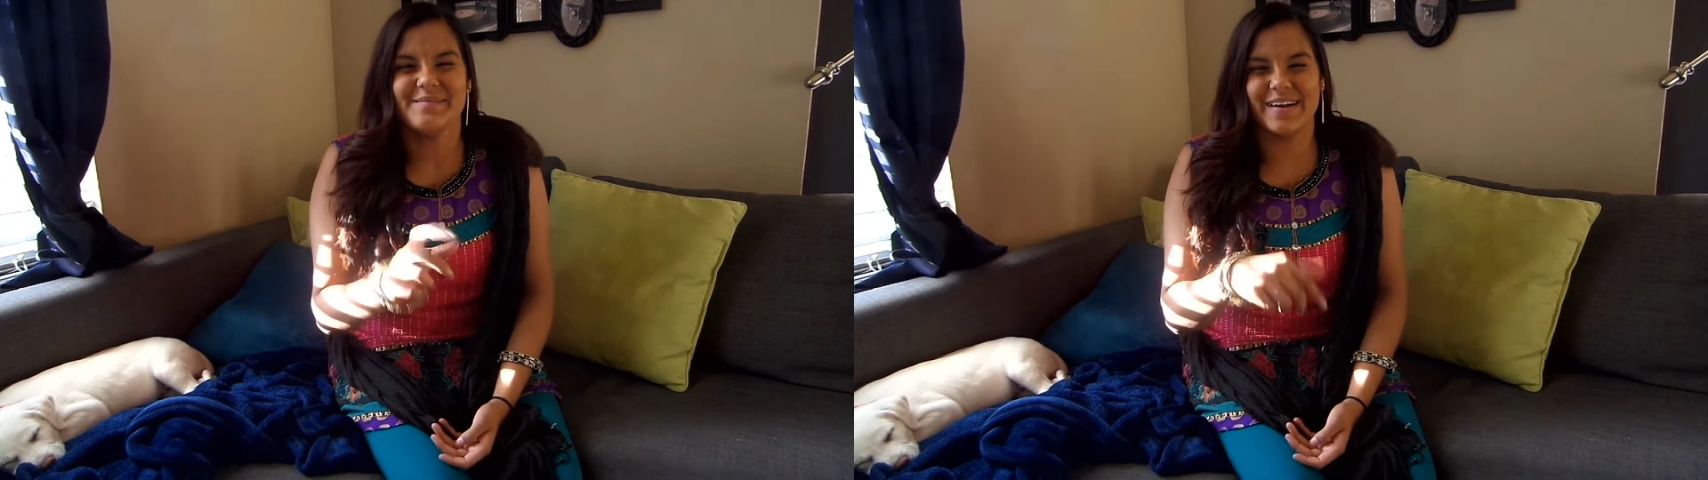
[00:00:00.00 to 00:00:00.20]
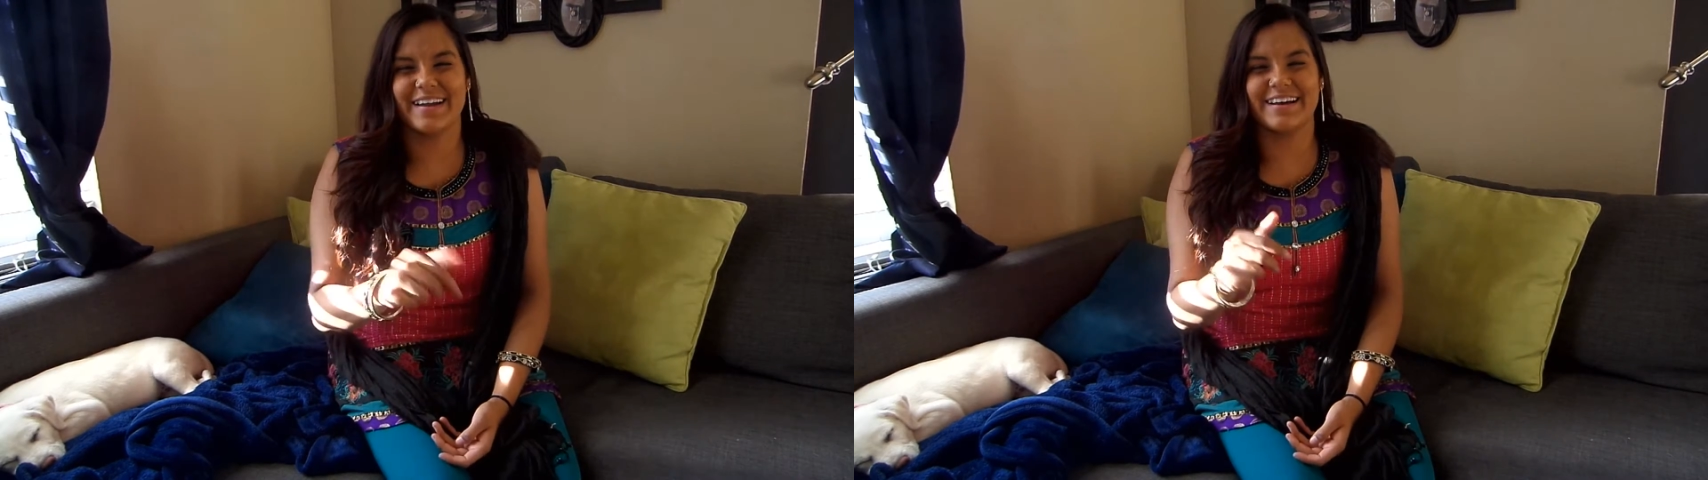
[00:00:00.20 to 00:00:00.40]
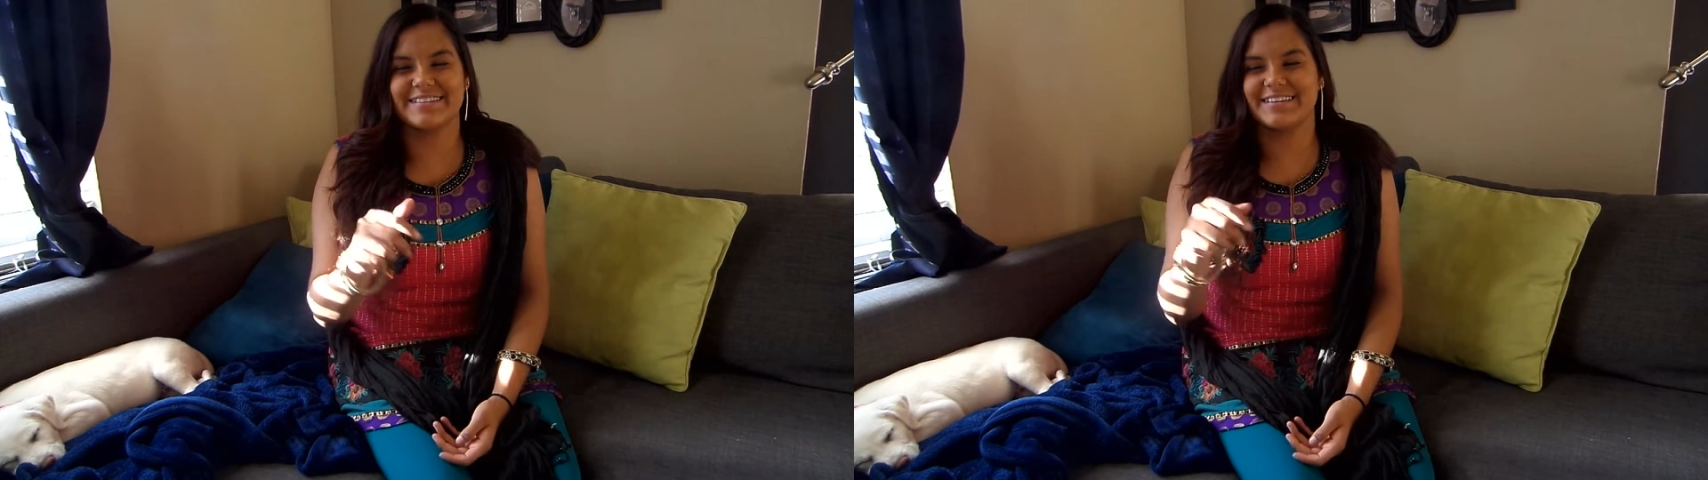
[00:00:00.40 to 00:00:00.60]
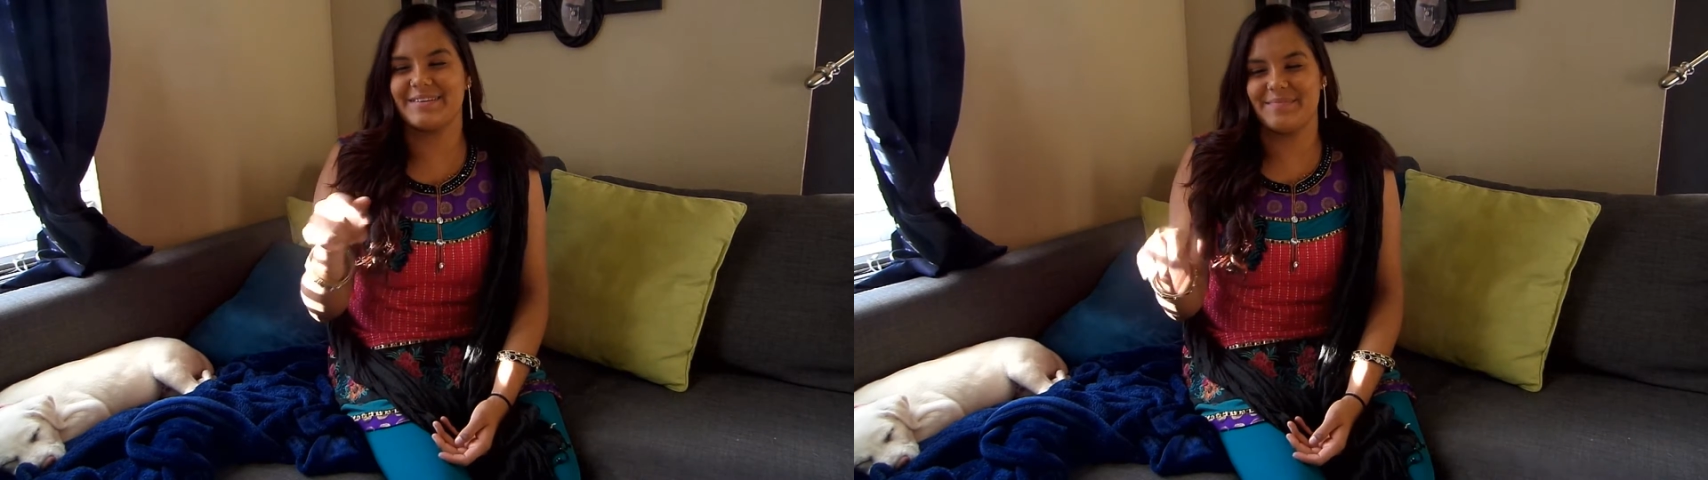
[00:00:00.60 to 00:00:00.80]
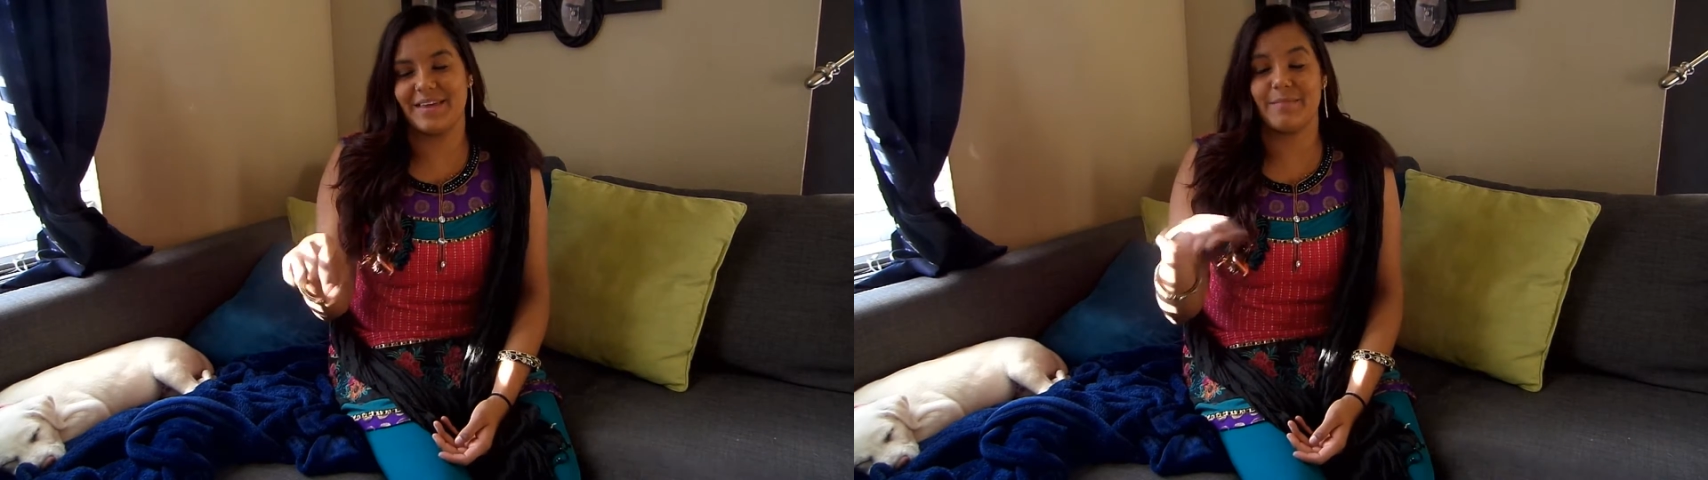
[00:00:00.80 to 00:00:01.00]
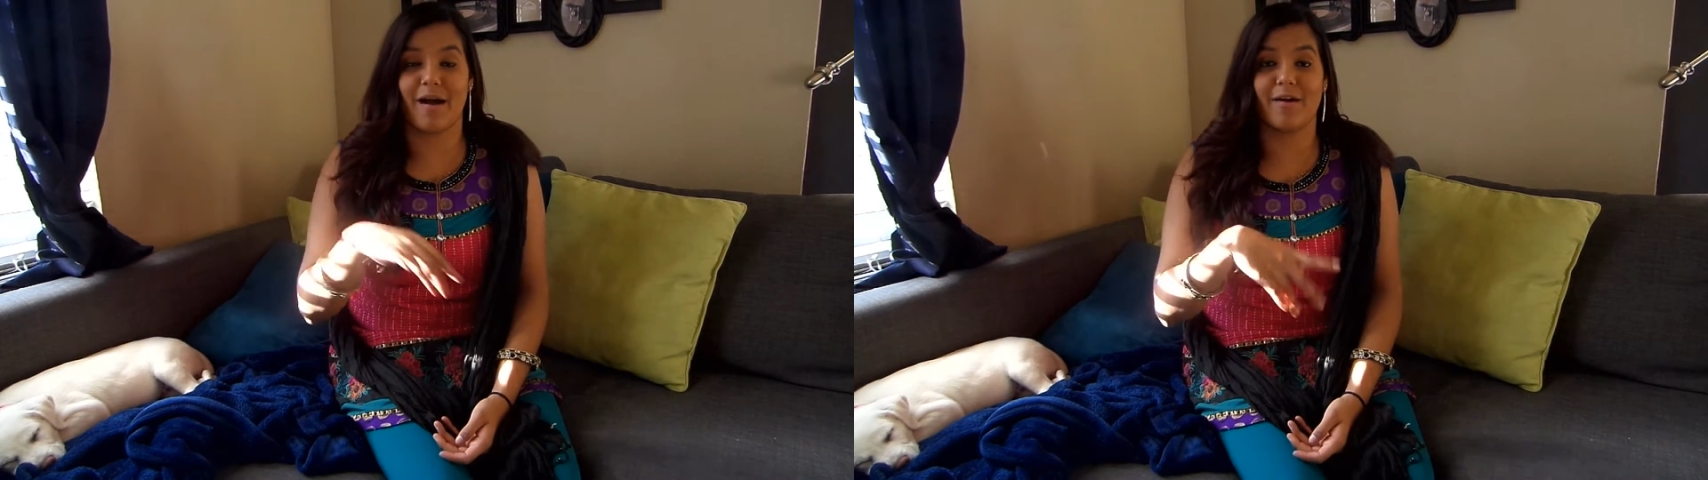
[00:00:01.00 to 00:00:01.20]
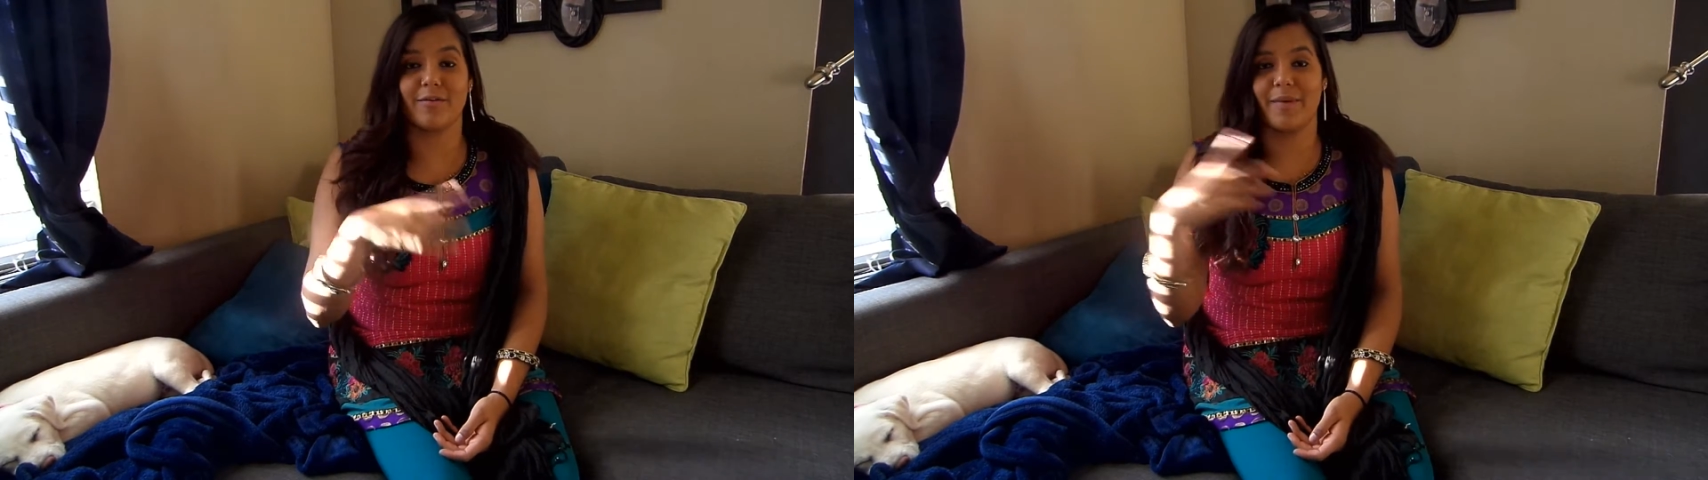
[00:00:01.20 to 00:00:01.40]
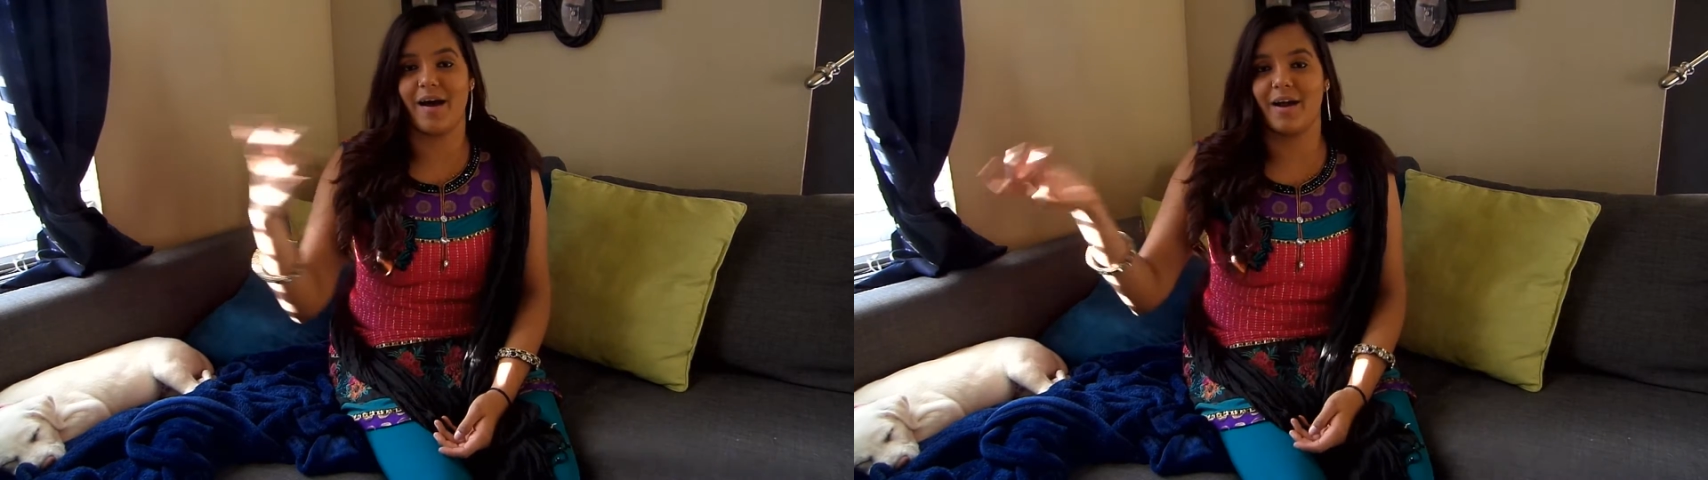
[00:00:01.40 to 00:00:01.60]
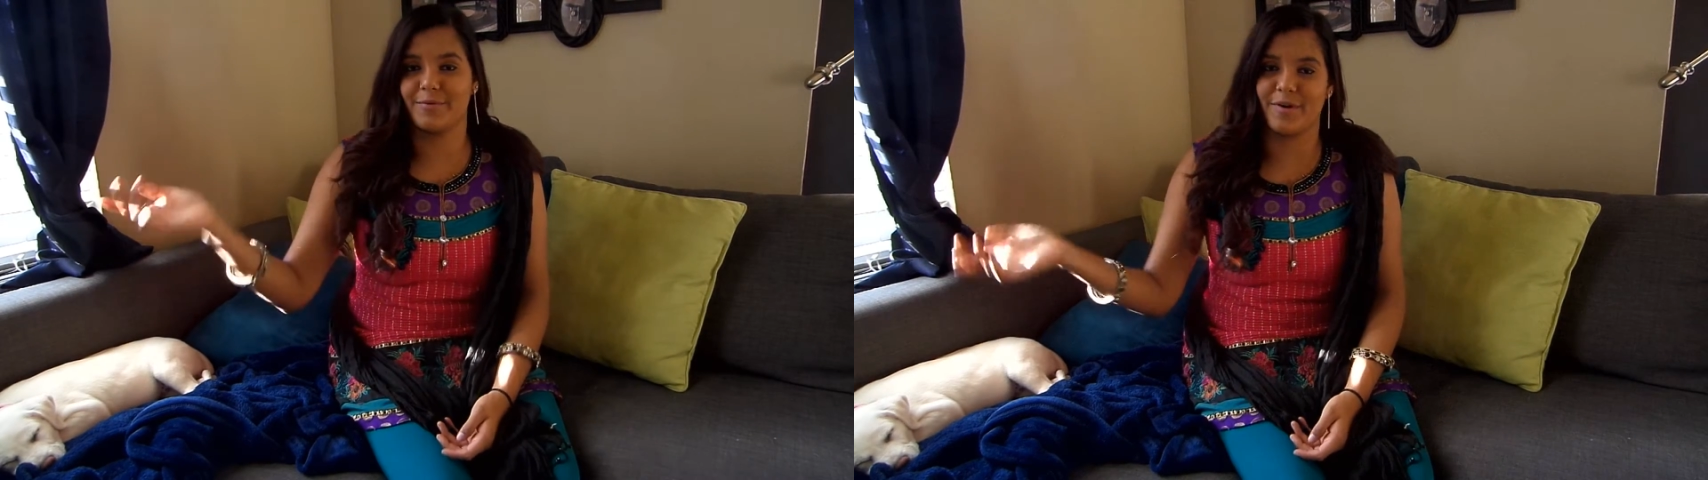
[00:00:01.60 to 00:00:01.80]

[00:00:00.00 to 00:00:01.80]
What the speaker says: my uncle, my aunt,